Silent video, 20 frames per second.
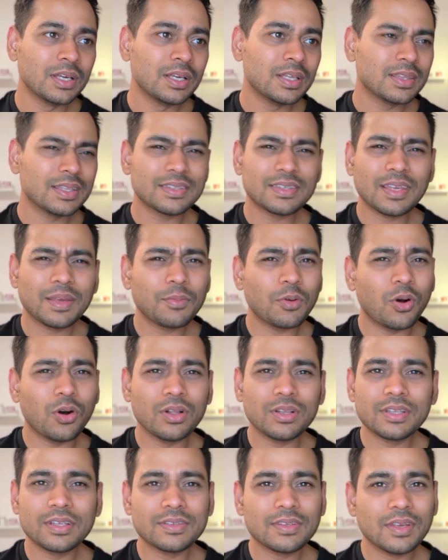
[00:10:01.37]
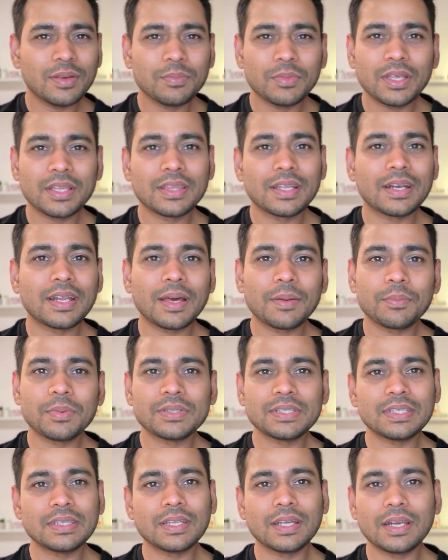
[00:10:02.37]
the same all the same thing that happens
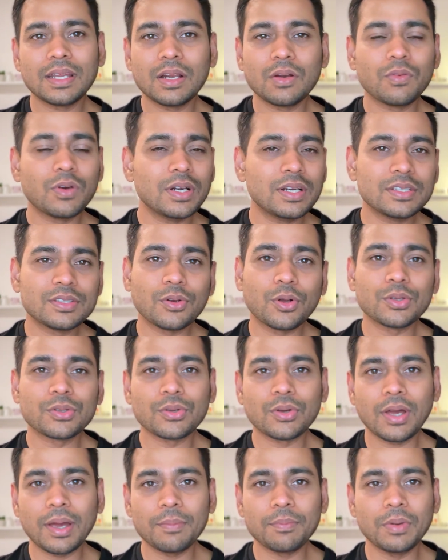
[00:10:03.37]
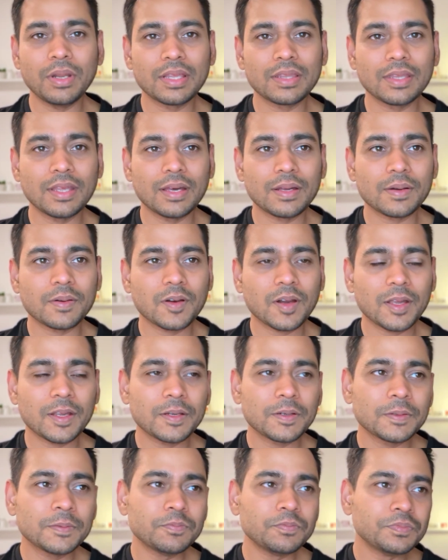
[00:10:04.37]
in the real world is also happening there right
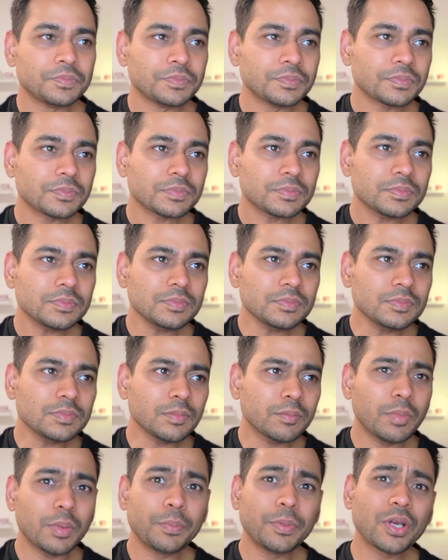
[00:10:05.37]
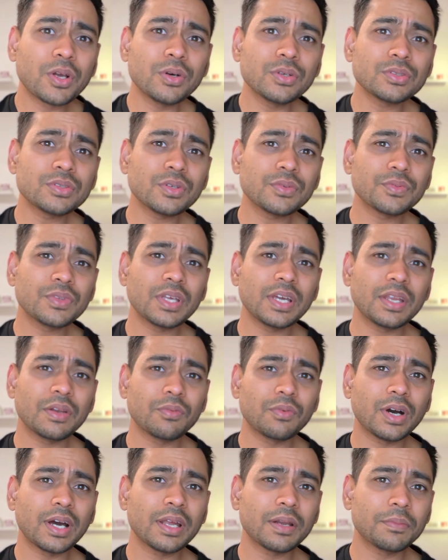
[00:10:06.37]
but because of the
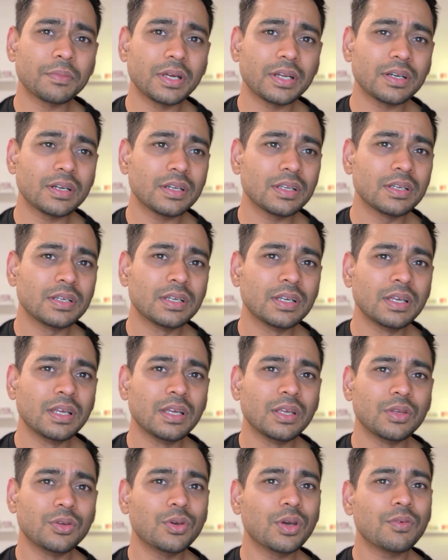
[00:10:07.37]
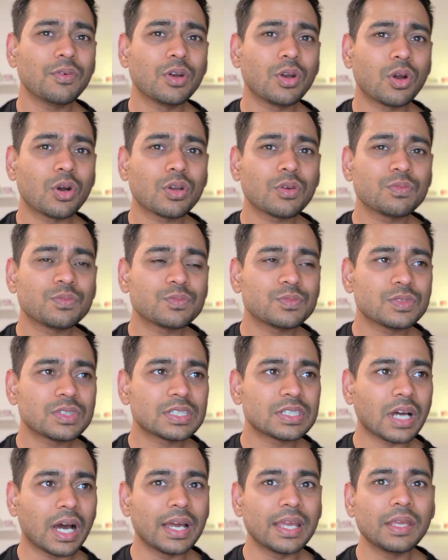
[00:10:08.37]
environment you have a lot of
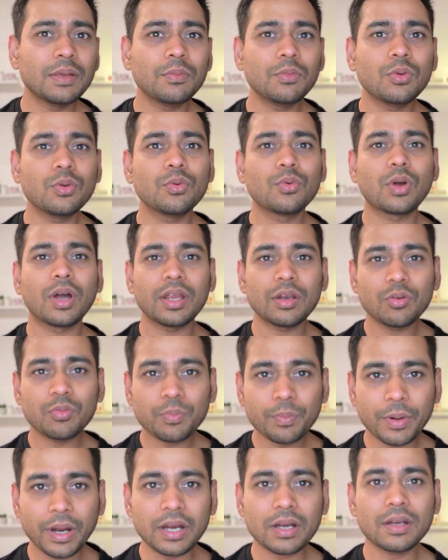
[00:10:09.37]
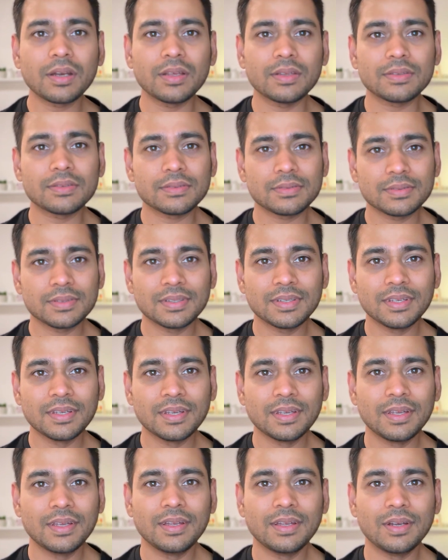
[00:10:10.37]
time to kind of practice
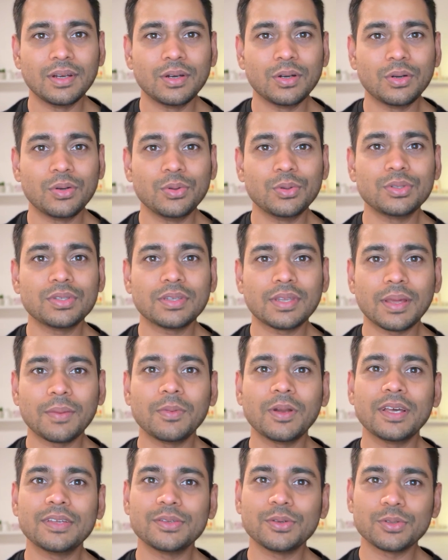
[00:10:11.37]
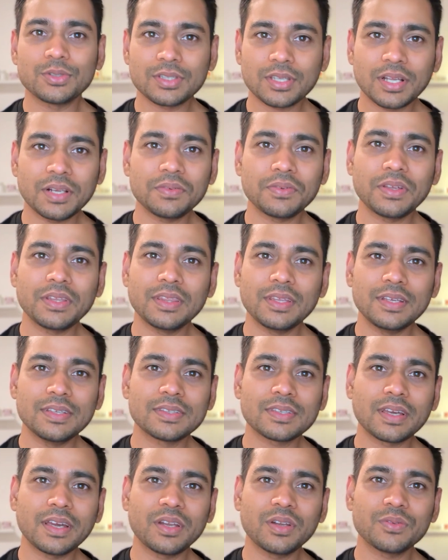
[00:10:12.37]
to stabilize yourself in these
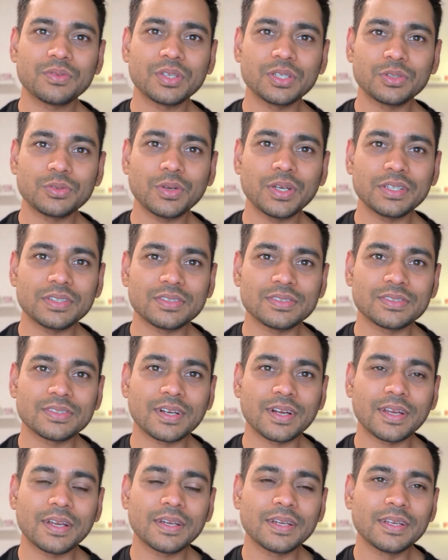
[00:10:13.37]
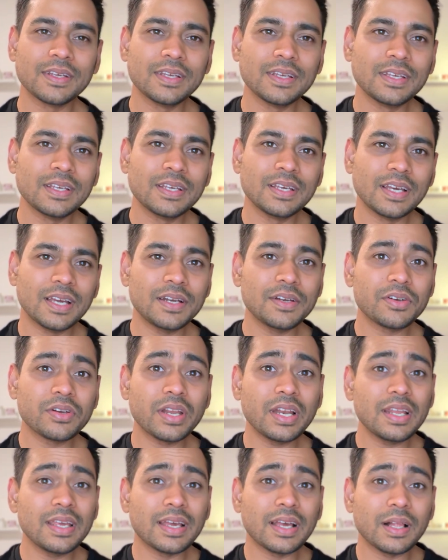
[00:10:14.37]
kind of situations right and it
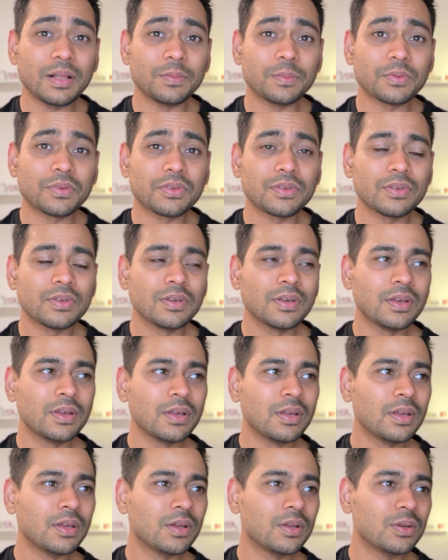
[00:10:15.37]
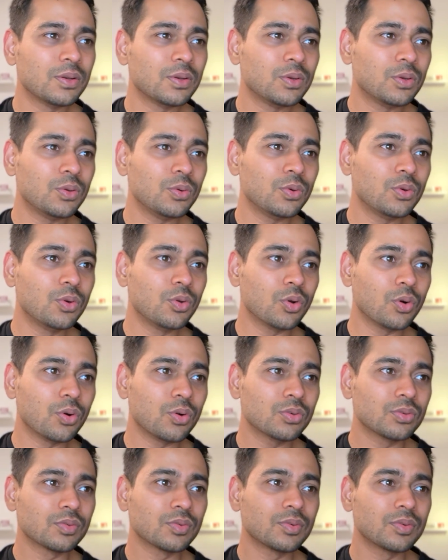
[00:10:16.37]
really helps to grow